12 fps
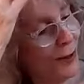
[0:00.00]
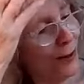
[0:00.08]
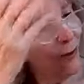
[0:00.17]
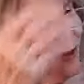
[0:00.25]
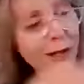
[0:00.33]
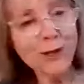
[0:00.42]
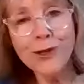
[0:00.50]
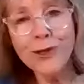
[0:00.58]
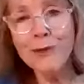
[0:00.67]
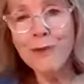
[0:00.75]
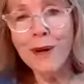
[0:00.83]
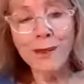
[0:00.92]
So that's
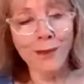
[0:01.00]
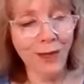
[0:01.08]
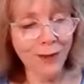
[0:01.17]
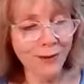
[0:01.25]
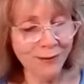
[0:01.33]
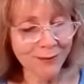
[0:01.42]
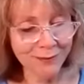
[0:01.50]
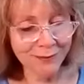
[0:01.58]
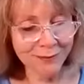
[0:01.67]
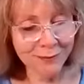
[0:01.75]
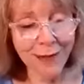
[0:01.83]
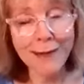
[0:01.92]
your month.
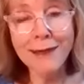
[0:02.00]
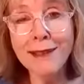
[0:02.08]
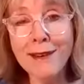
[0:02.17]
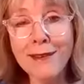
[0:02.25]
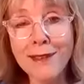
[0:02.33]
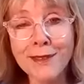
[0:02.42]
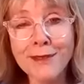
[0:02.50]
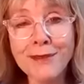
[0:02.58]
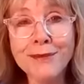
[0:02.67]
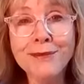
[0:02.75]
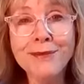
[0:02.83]
I love it.